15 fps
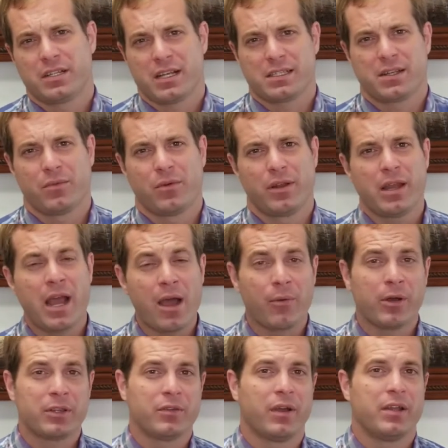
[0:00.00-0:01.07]
I said, well, now
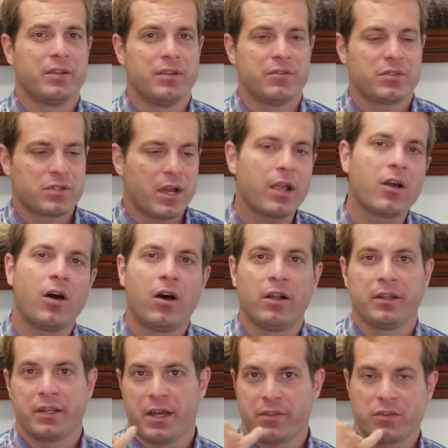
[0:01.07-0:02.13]
what do I do? So I
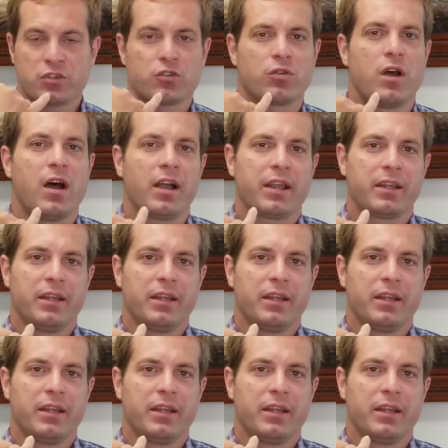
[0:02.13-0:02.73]
call another truck,